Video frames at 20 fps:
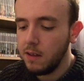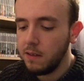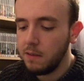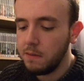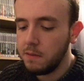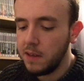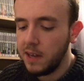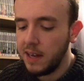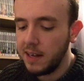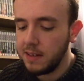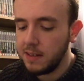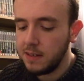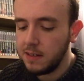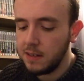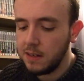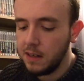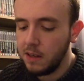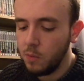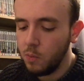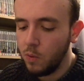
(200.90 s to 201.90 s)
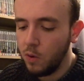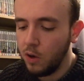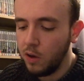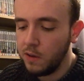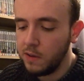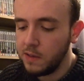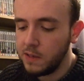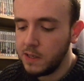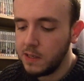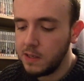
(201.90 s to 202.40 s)
that it
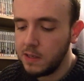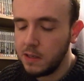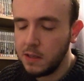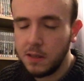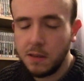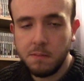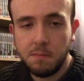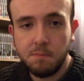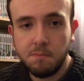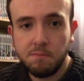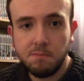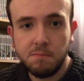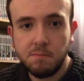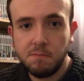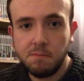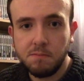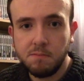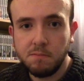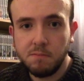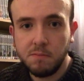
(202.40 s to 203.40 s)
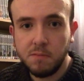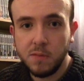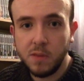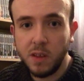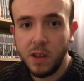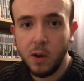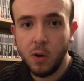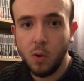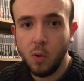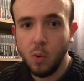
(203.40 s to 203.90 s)
was
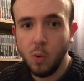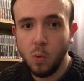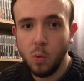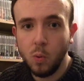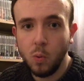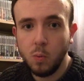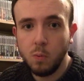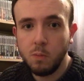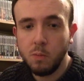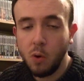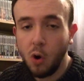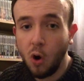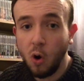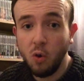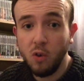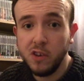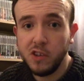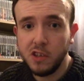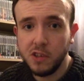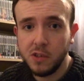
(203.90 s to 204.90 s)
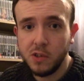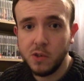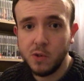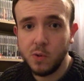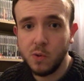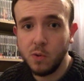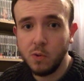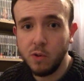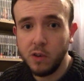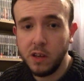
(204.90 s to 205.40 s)
the whole origin
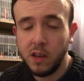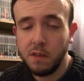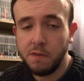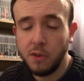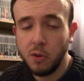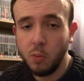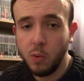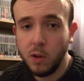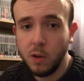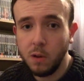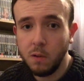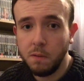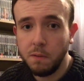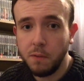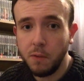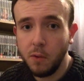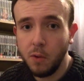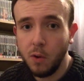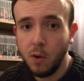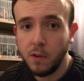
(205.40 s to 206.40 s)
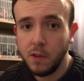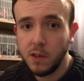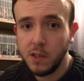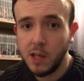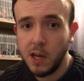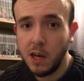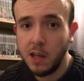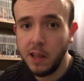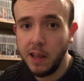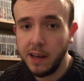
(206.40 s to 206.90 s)
story, if you will, for the
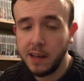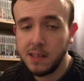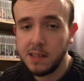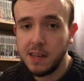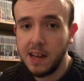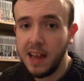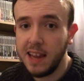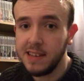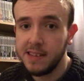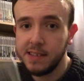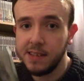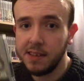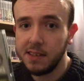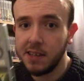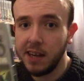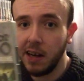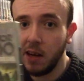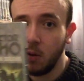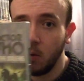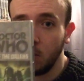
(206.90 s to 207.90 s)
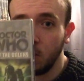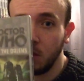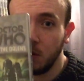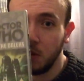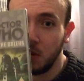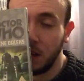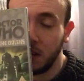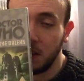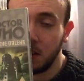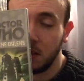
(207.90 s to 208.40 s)
Daleks, hence the title
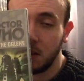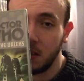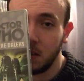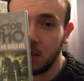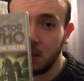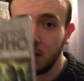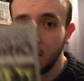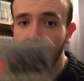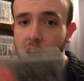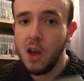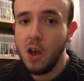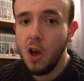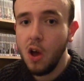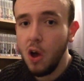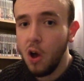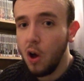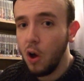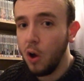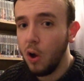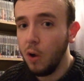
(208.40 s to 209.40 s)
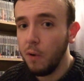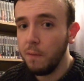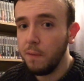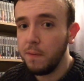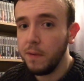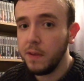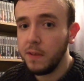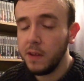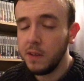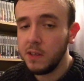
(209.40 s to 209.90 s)
Genesis
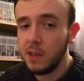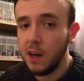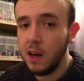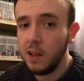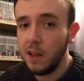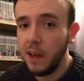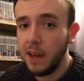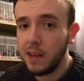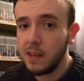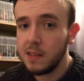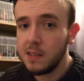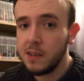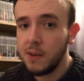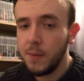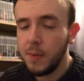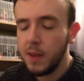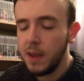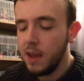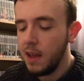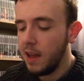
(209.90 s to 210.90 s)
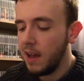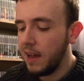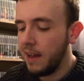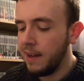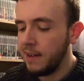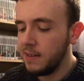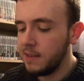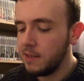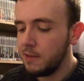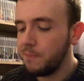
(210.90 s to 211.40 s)
of the Daleks.
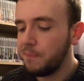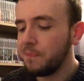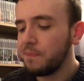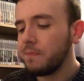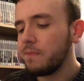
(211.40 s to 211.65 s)
And